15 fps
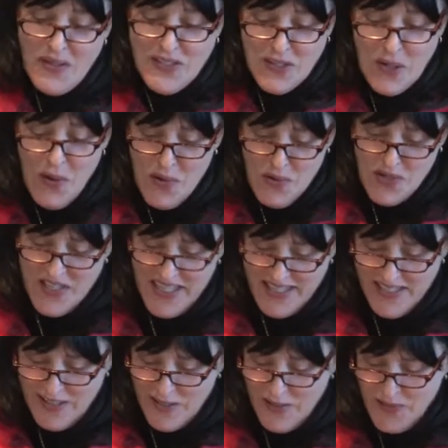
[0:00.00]
so, she
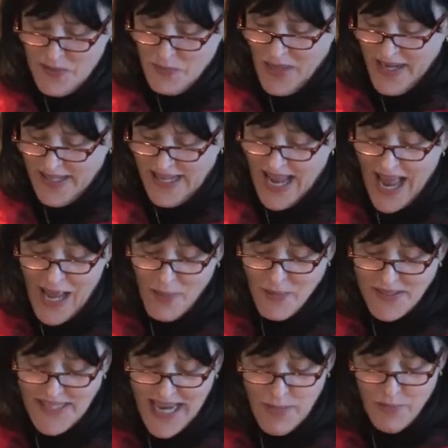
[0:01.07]
concluded brightly, I
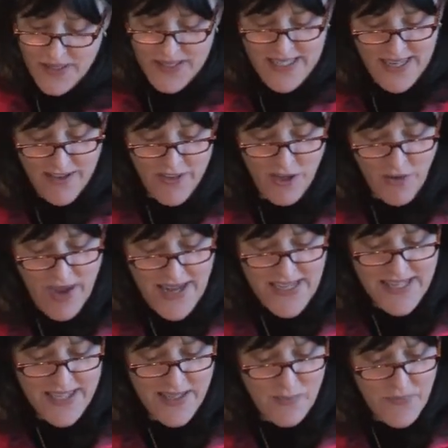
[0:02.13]
was able to tell the
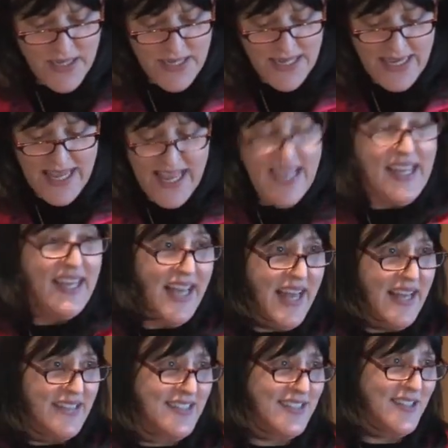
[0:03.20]
granting committee,
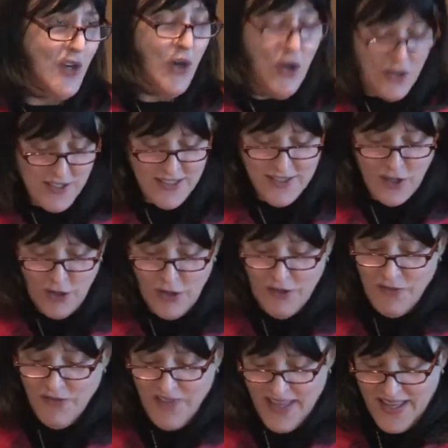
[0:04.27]
yes, hooks hurt
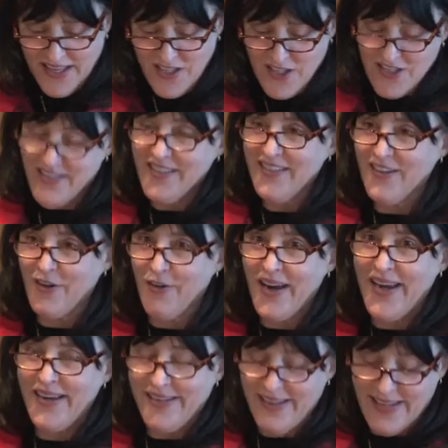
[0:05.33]
fish.
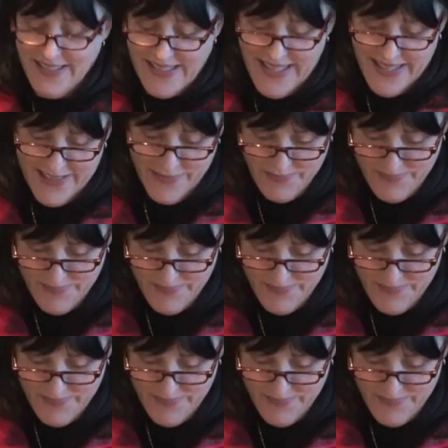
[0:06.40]
Great, I said.